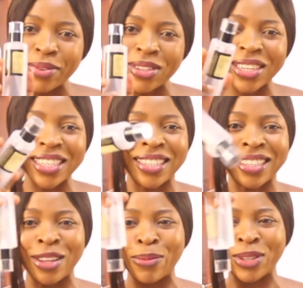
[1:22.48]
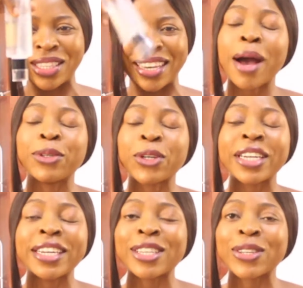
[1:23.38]
So this is snail mucin. I'm sure
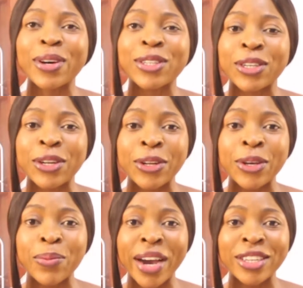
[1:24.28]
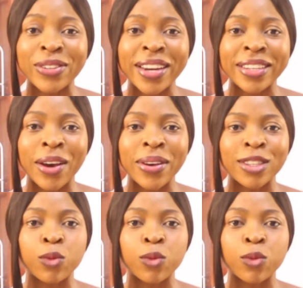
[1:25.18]
the next question on your mind right now is,